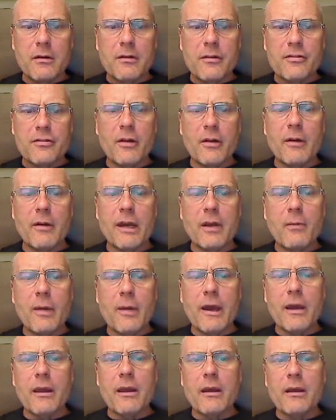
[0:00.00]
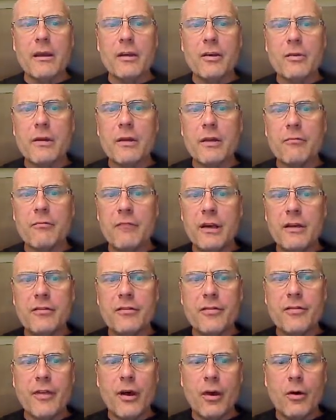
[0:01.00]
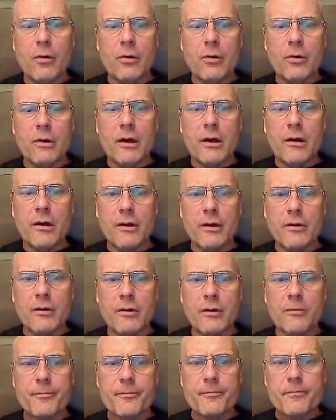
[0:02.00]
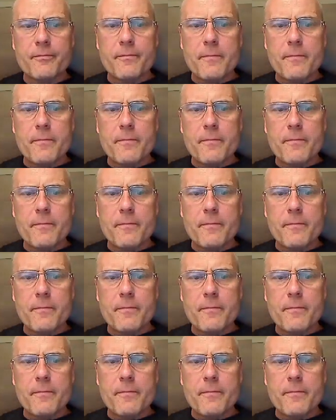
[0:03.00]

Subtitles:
So, anyway, you can read the whole article.